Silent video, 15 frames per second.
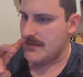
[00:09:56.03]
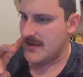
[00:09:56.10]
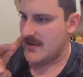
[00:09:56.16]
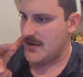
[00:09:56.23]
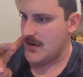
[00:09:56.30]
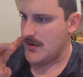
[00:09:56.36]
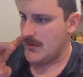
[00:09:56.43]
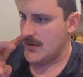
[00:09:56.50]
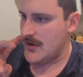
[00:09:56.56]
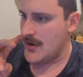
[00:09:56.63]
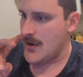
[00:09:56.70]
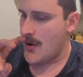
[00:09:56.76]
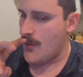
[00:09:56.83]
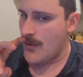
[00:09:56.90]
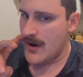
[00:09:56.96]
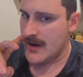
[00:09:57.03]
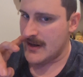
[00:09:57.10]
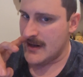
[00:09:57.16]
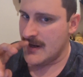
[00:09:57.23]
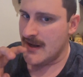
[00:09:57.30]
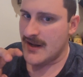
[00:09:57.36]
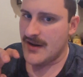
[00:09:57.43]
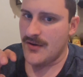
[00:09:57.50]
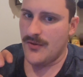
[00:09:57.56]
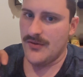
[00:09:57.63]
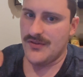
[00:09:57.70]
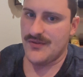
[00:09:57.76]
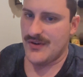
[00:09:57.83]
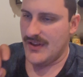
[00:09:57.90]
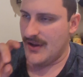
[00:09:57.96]
because no one can
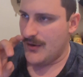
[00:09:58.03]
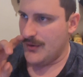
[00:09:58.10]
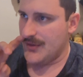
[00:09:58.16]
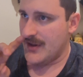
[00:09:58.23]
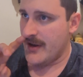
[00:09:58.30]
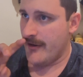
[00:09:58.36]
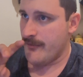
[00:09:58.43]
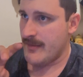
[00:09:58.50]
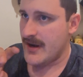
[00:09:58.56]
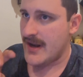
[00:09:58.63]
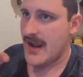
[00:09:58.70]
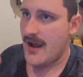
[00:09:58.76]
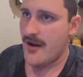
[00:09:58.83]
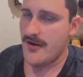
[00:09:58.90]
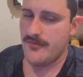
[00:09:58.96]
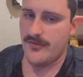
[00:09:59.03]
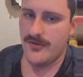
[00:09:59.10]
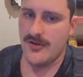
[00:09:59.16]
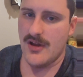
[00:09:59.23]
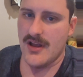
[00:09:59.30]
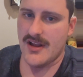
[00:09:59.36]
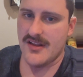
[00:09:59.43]
really hold the government accountable,